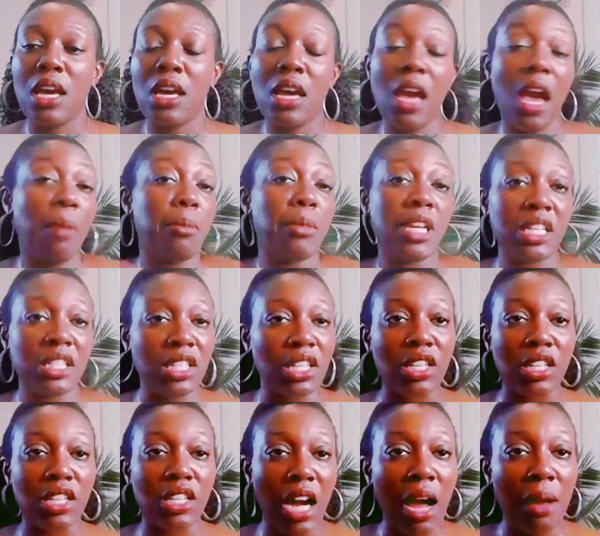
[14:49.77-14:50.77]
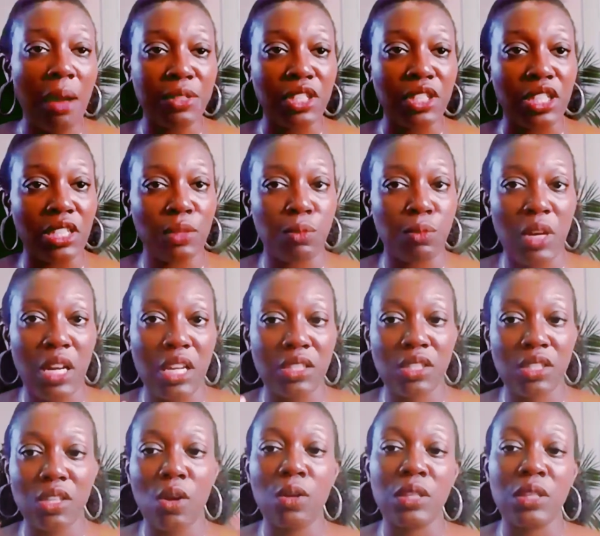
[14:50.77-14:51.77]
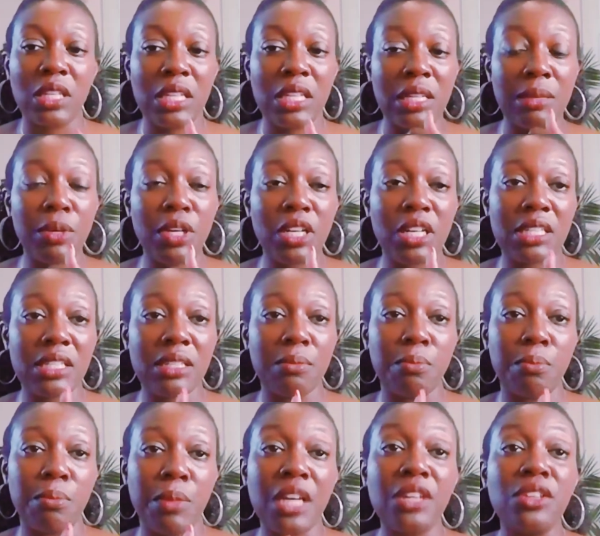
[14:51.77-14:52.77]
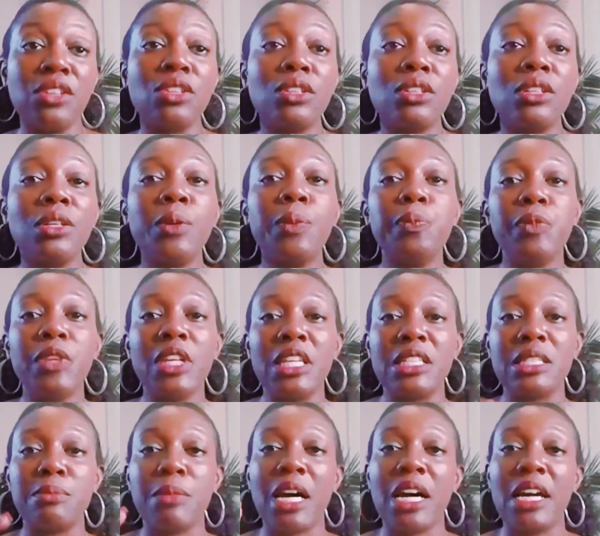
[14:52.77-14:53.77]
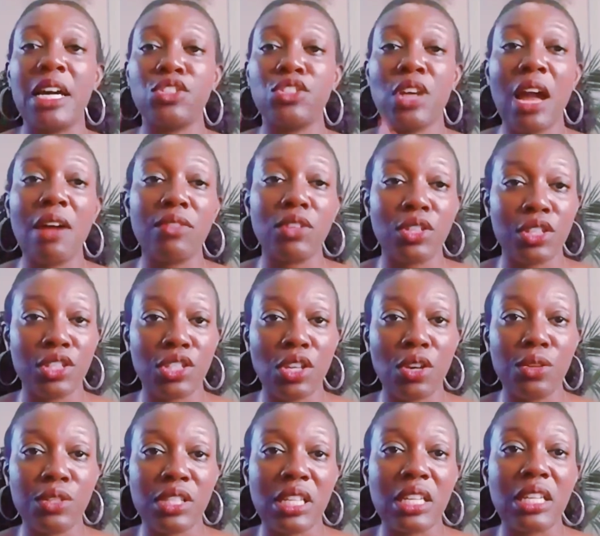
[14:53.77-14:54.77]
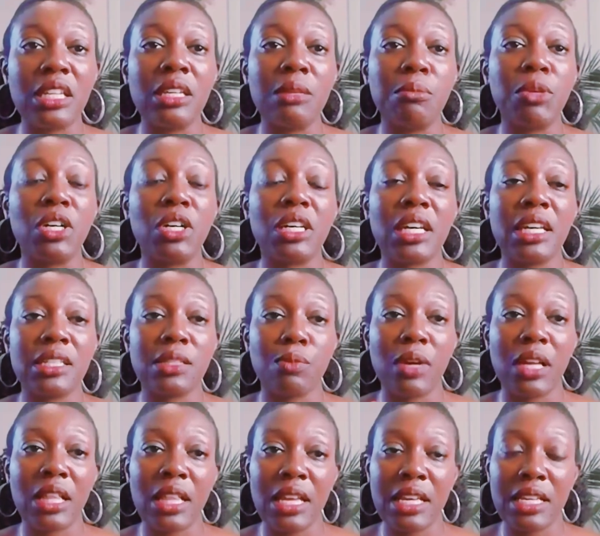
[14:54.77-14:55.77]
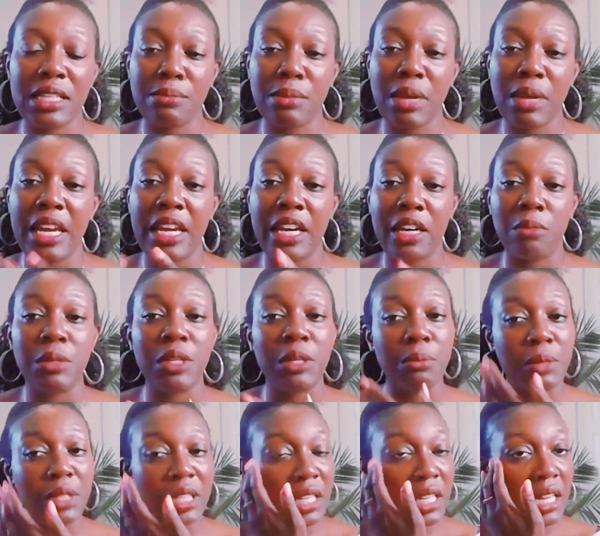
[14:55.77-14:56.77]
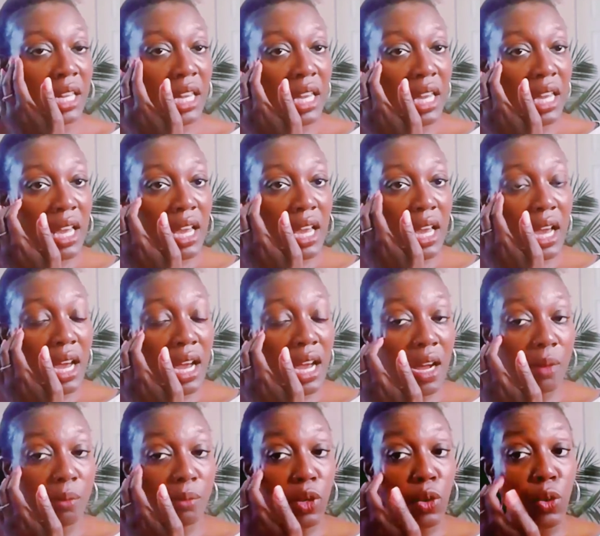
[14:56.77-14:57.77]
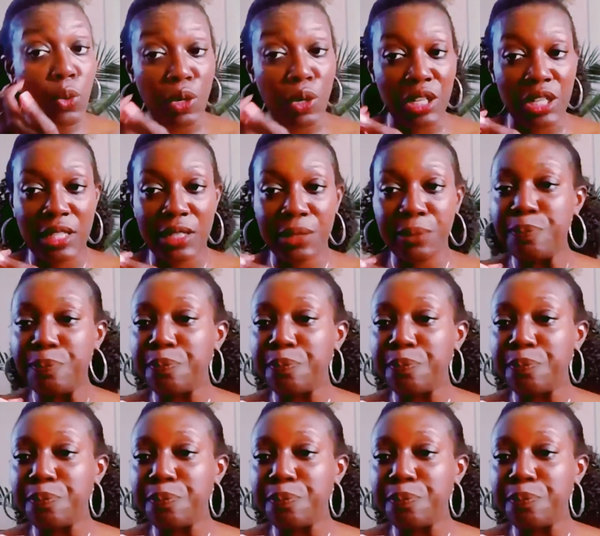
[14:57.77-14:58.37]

I mean, it's a good option as well. So the ebook is a bundle. It's my travel nurse hosting ebook as well as my Airbnb um, course.